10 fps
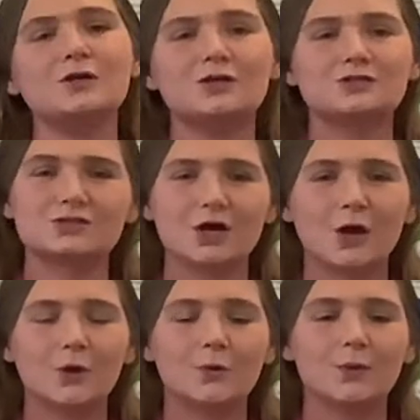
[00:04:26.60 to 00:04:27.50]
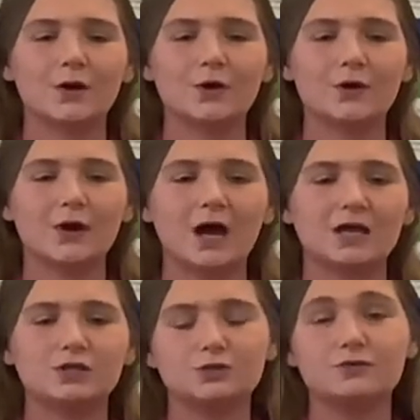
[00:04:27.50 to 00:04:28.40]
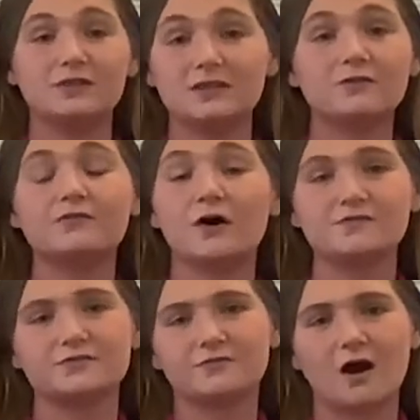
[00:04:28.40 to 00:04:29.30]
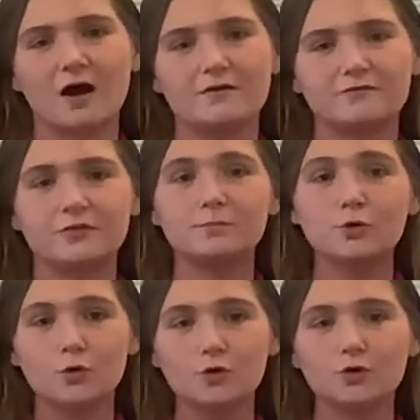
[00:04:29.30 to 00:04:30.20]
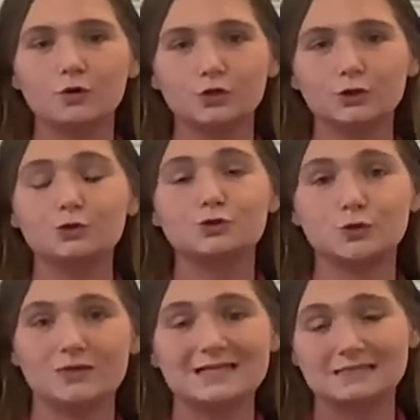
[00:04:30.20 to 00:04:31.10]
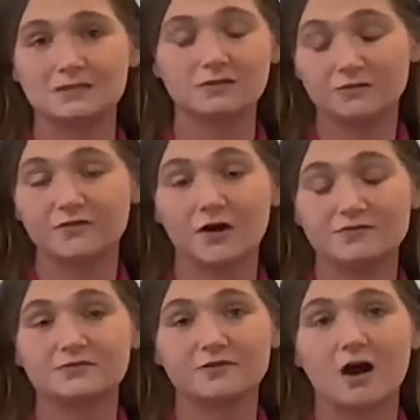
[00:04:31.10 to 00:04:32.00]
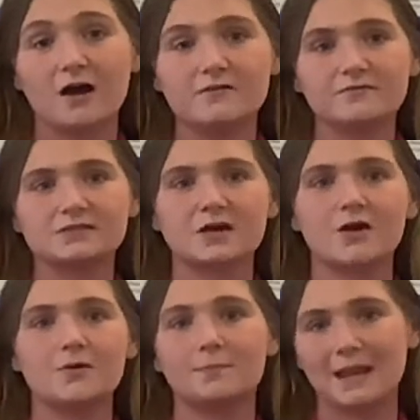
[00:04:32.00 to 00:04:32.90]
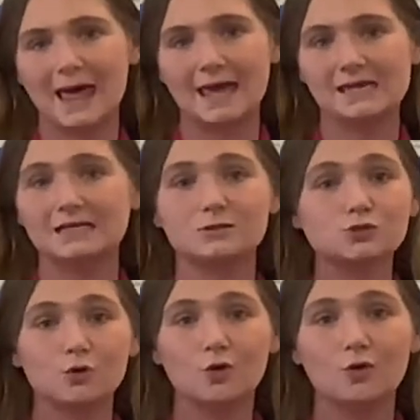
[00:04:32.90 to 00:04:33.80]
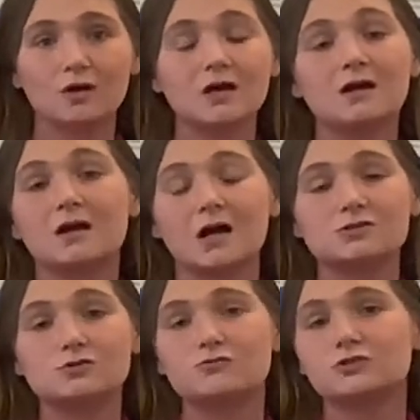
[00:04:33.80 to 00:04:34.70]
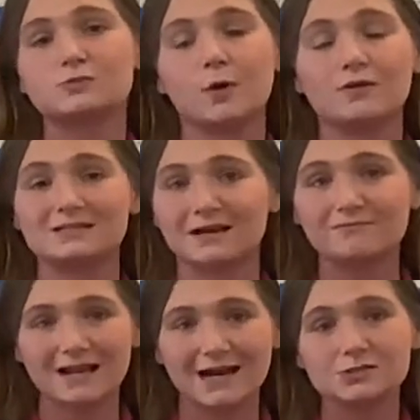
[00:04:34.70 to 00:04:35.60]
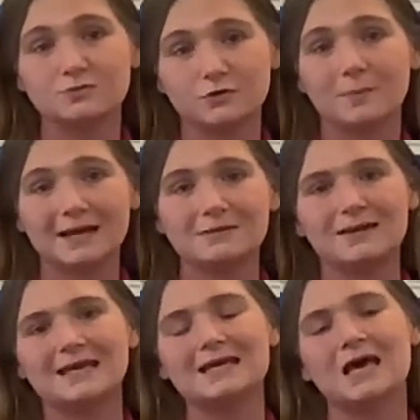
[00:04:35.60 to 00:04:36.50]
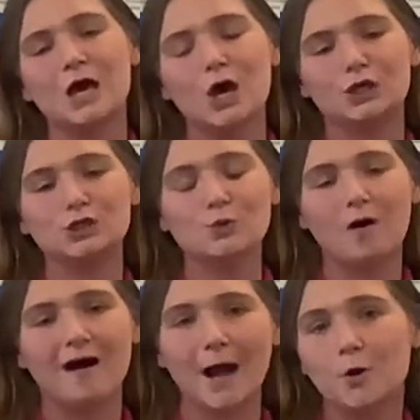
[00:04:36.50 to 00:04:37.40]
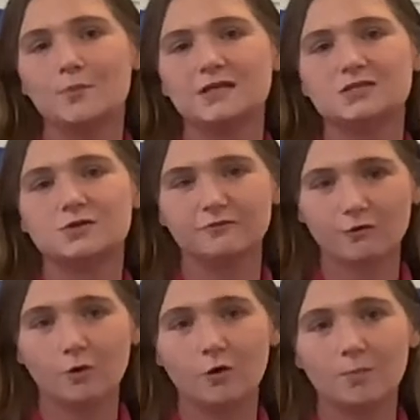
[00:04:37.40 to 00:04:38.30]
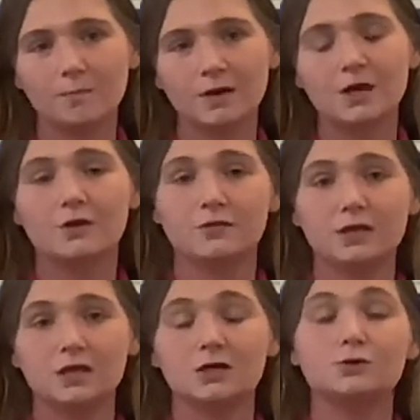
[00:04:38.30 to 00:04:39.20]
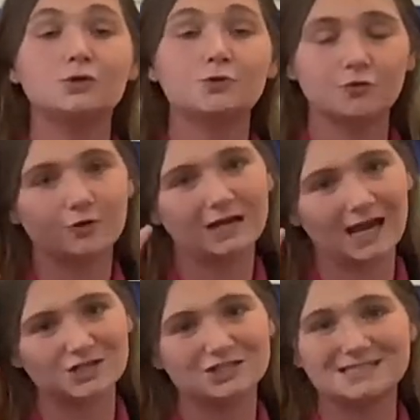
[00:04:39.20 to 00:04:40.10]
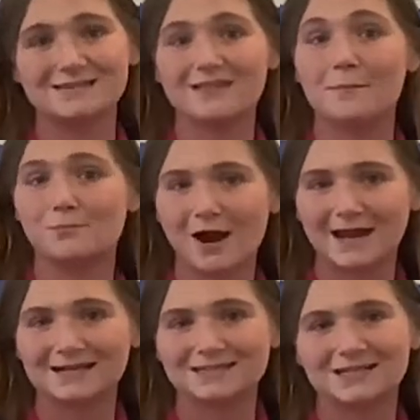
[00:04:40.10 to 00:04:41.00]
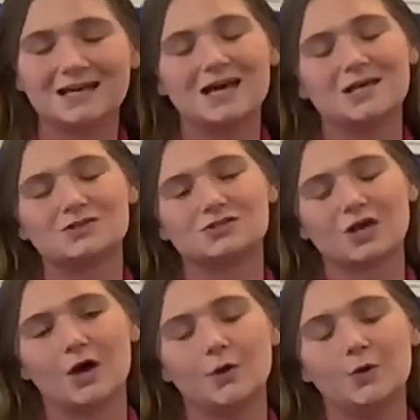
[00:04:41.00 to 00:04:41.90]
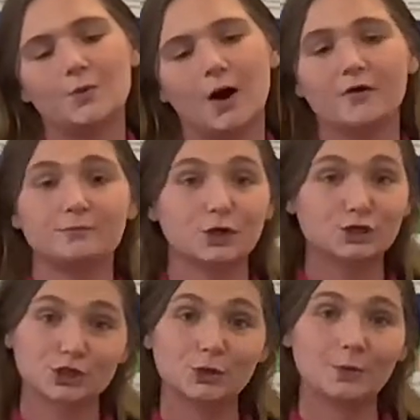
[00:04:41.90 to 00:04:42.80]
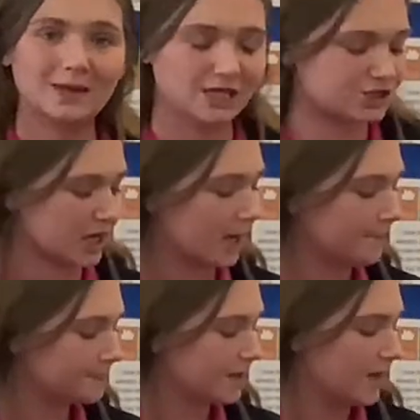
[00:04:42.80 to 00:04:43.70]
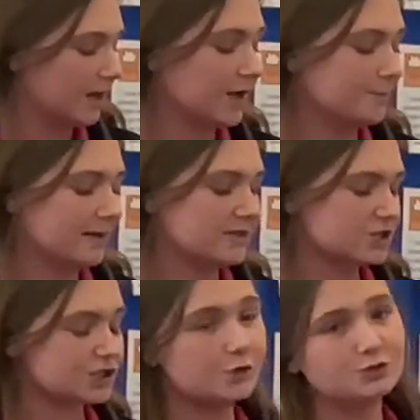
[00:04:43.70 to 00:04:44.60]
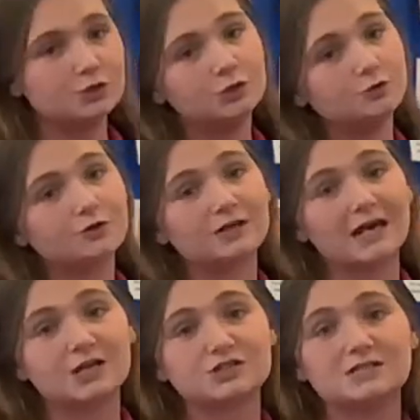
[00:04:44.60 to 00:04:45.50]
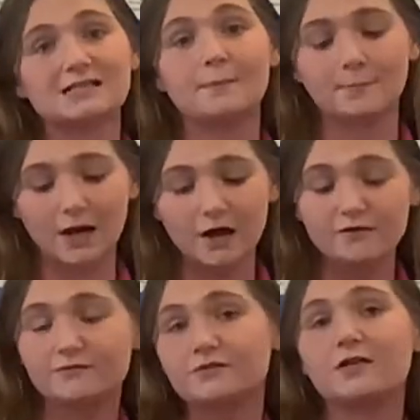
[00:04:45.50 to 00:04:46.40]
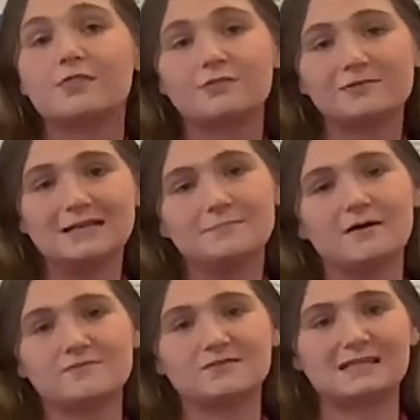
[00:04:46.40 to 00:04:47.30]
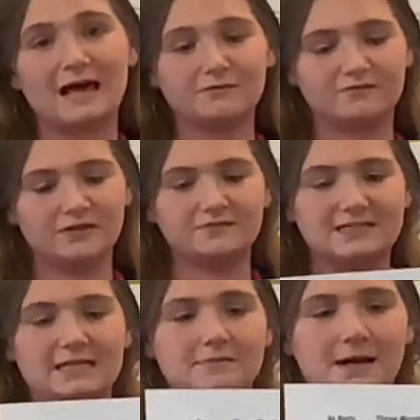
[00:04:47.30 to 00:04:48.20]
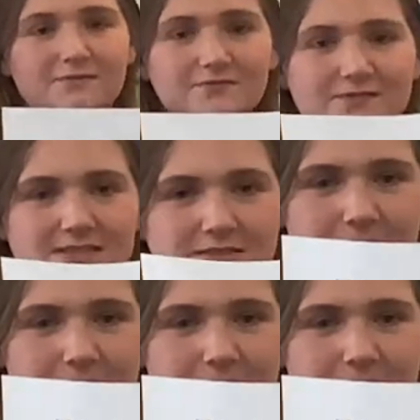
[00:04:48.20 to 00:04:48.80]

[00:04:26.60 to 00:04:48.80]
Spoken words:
So the 5 to 5, the more you do the 5 to 5, so play, talk, cuddle, respond and relax with your baby, you are helping to form the neural connections in their brain. So I'm going to show you a picture, and this shows the neural connections at birth, 3 months and 15 months.